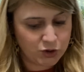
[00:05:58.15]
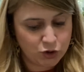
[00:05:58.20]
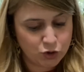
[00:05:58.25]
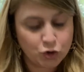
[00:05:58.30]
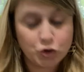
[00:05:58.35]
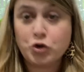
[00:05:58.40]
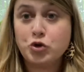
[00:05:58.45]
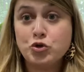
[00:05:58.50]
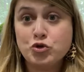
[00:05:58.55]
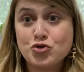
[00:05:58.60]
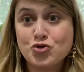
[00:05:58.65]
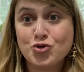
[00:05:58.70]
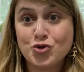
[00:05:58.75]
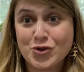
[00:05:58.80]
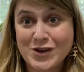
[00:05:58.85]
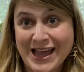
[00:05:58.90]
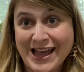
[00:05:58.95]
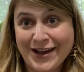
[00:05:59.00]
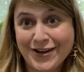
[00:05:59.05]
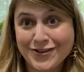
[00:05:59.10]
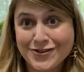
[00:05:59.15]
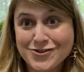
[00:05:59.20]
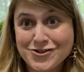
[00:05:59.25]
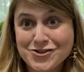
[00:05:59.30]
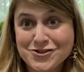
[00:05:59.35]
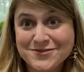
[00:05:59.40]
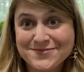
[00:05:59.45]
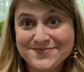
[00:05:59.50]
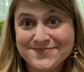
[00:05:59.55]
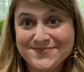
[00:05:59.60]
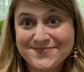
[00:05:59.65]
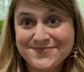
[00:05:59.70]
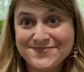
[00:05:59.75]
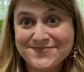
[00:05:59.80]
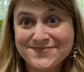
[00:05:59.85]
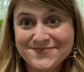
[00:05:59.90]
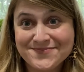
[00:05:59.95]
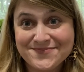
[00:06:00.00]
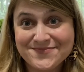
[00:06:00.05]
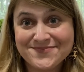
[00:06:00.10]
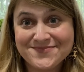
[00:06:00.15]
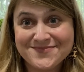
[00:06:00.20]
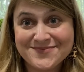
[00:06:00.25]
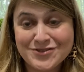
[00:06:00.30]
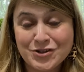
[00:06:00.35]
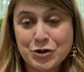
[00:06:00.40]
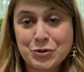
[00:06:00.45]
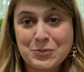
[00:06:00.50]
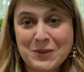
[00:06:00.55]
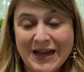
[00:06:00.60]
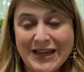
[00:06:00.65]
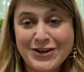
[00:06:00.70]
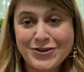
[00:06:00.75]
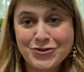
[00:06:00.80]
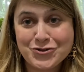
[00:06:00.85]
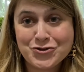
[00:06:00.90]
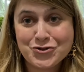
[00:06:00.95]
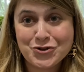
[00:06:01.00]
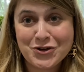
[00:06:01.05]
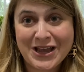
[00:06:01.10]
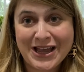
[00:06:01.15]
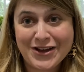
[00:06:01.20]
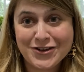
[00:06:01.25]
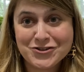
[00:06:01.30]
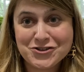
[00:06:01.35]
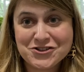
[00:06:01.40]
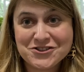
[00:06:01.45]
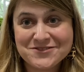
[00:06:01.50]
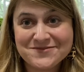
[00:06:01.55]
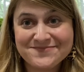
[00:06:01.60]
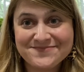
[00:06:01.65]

your neutral couch or my neutral couch,